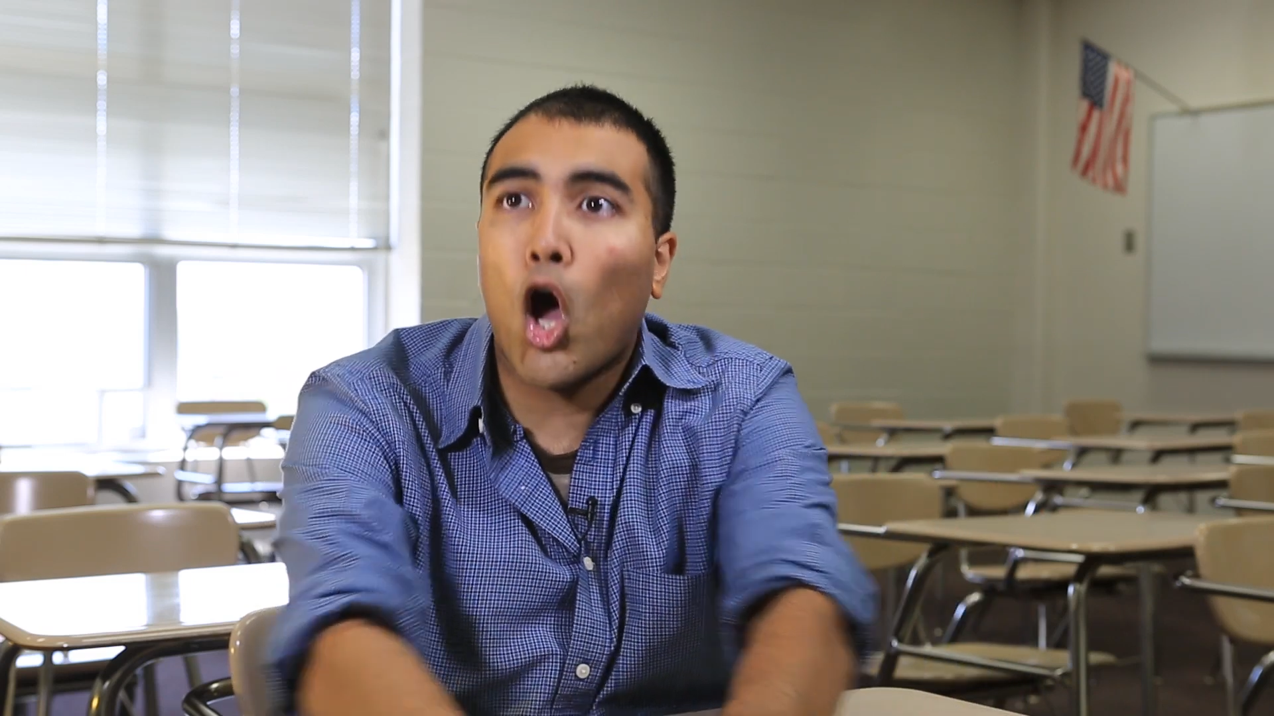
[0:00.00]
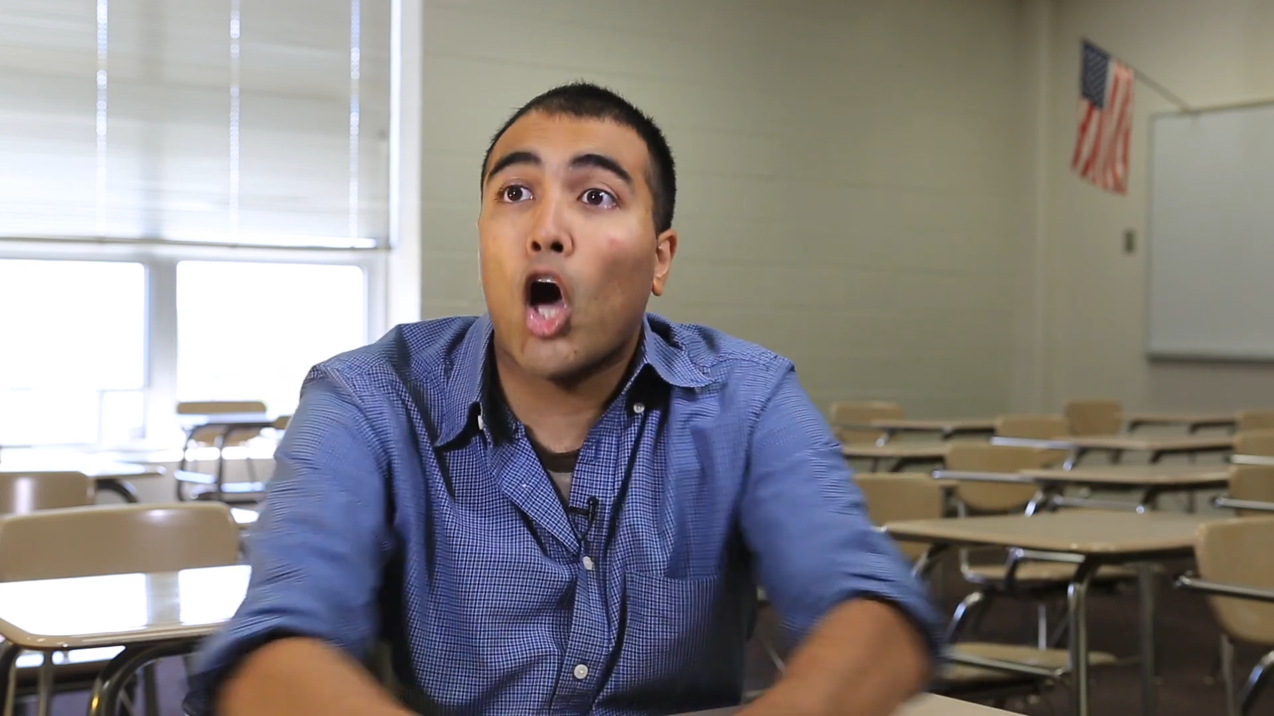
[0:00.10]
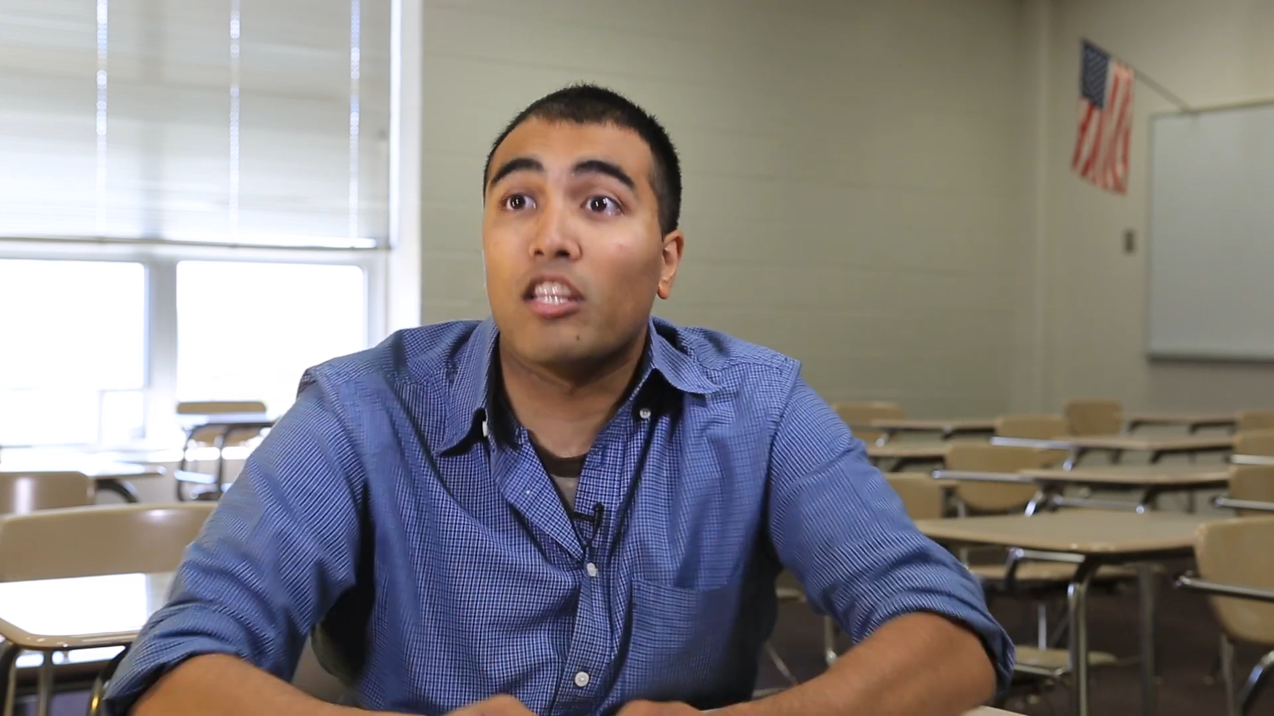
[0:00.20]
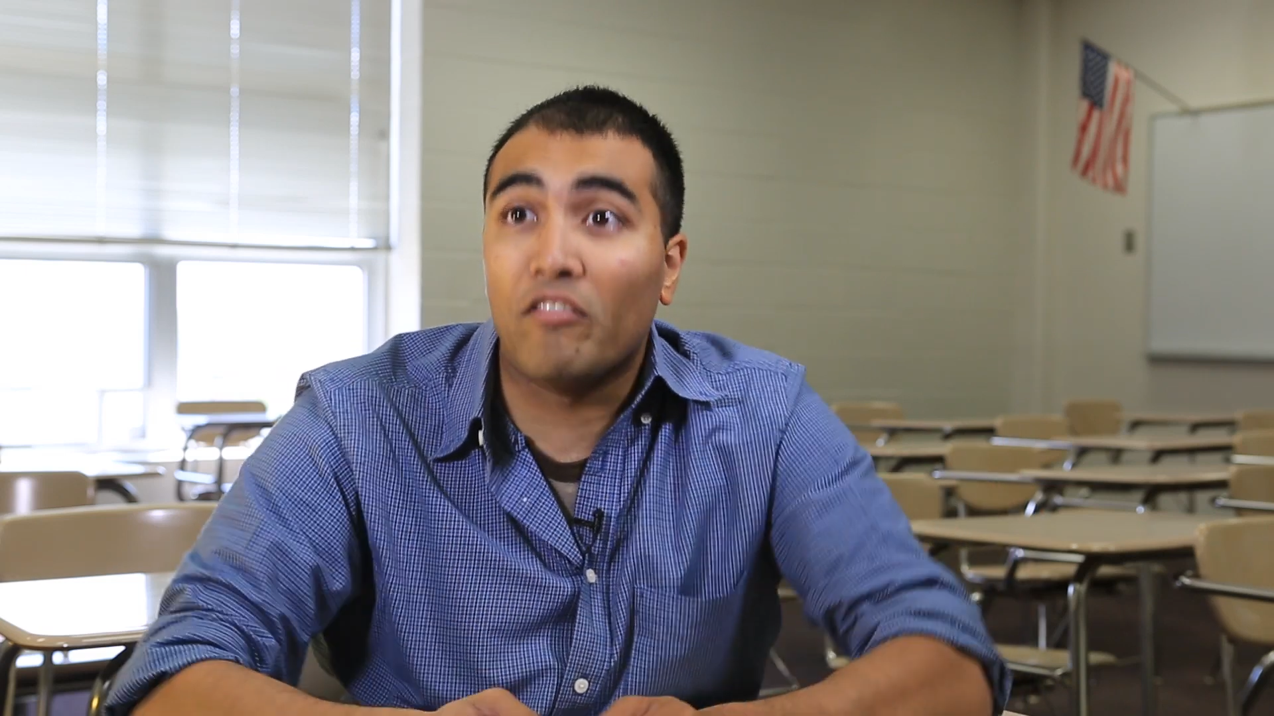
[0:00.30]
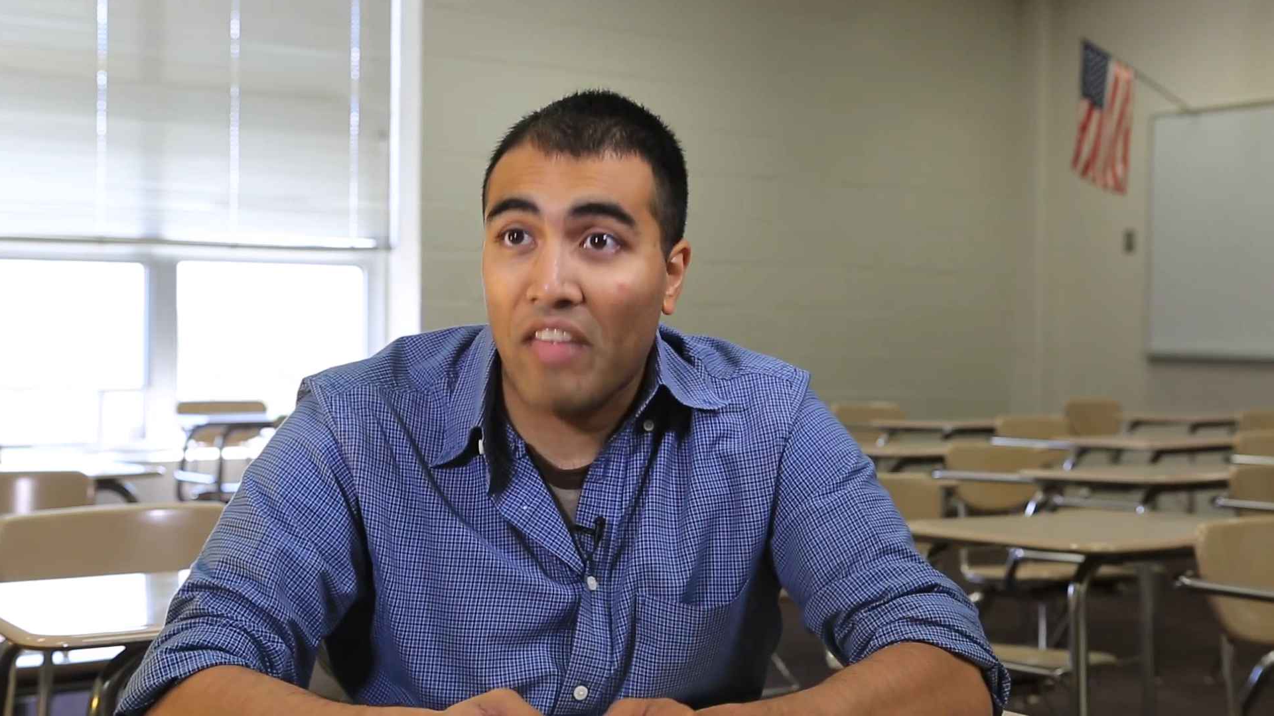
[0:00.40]

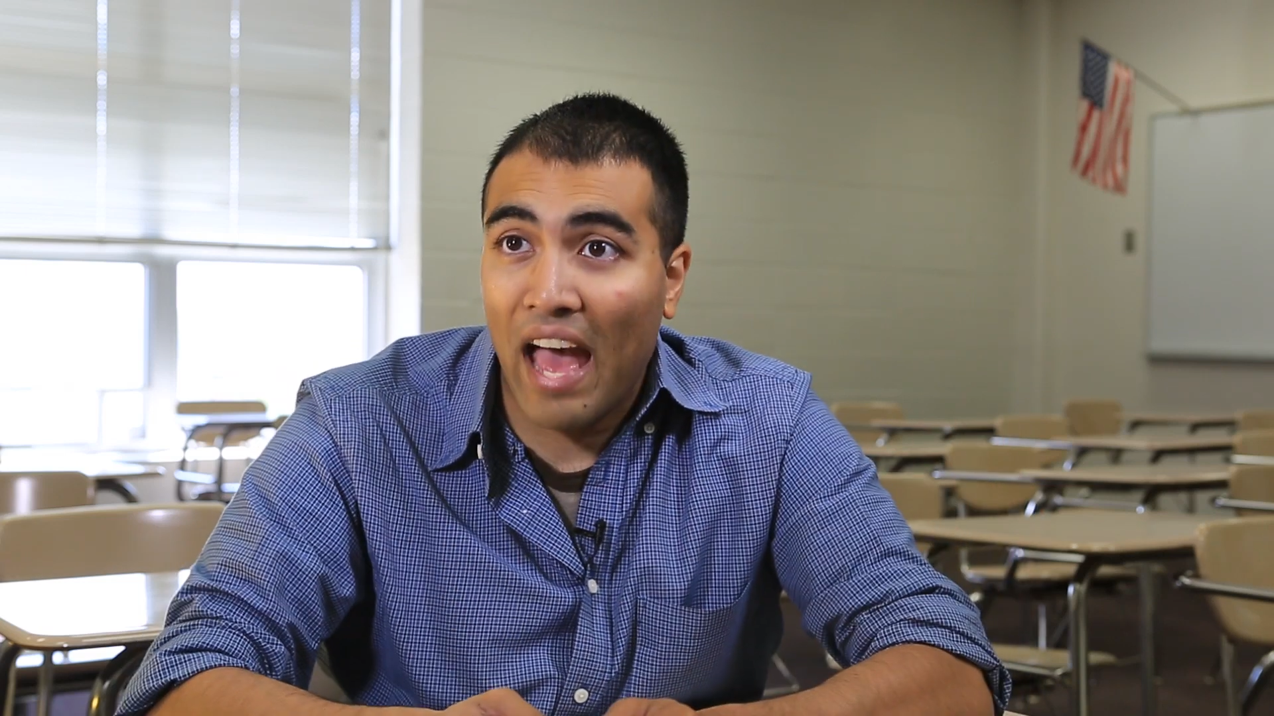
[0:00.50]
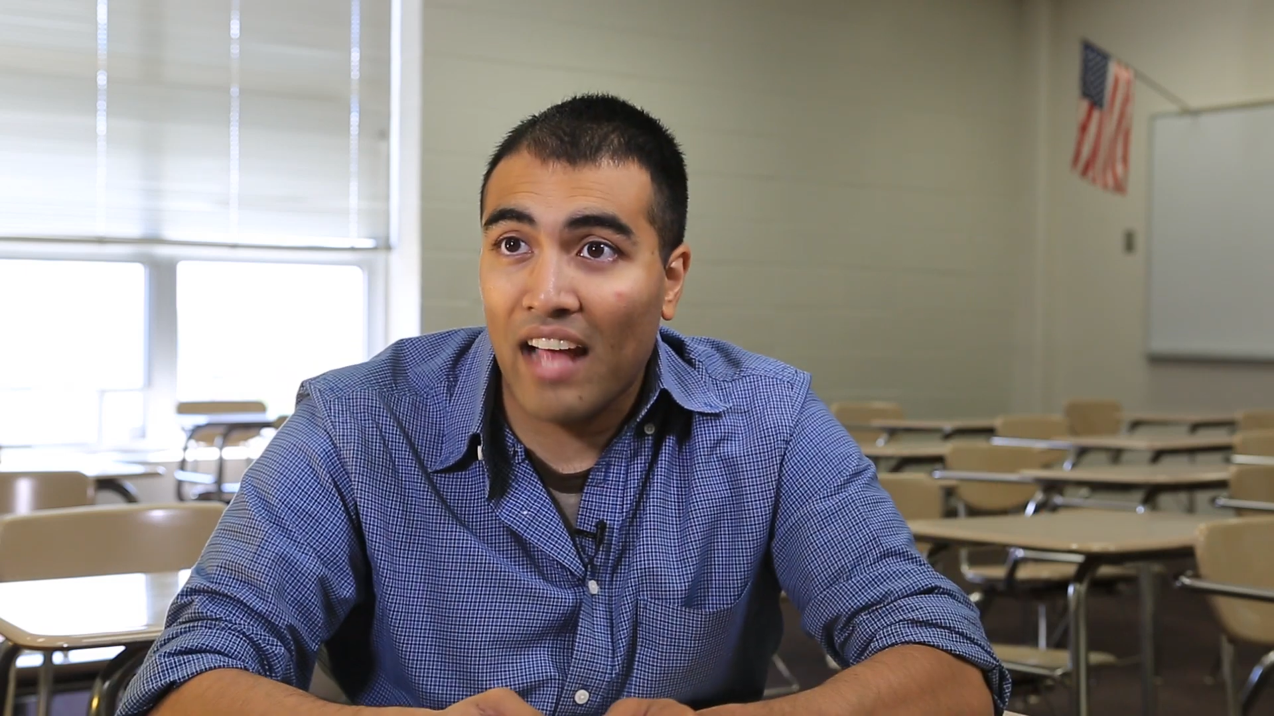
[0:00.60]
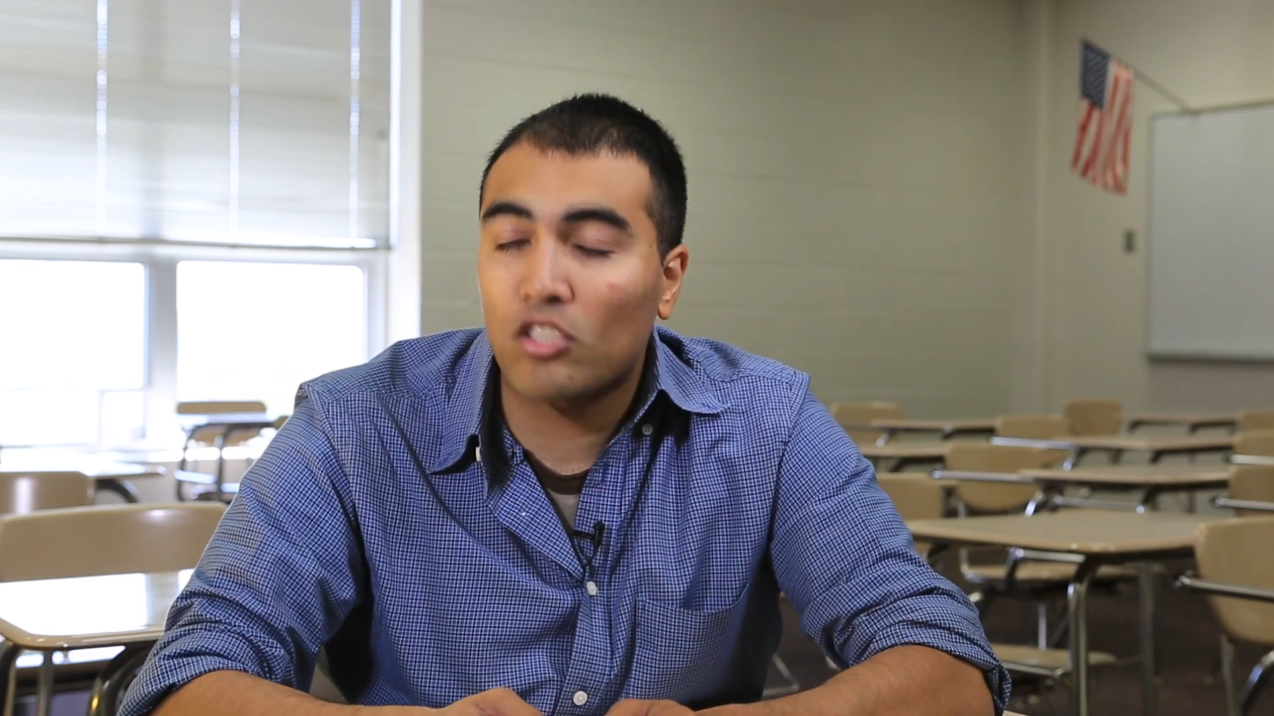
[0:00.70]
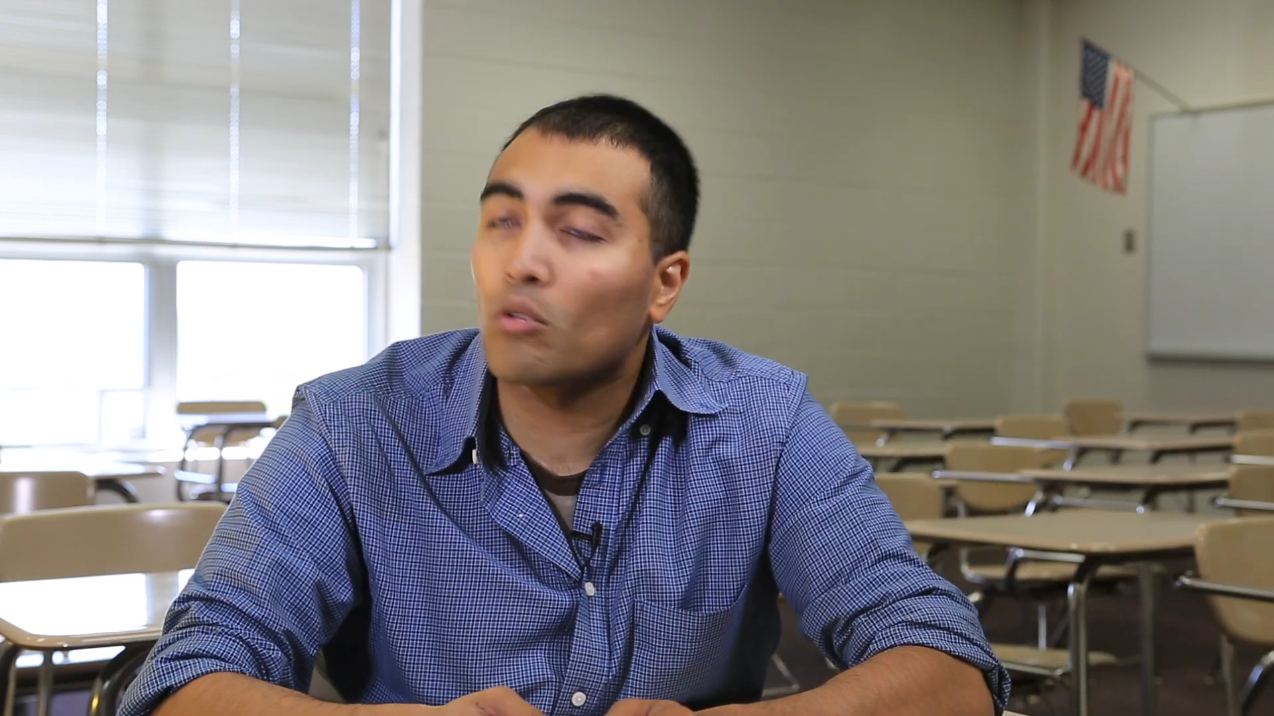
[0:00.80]
all of that.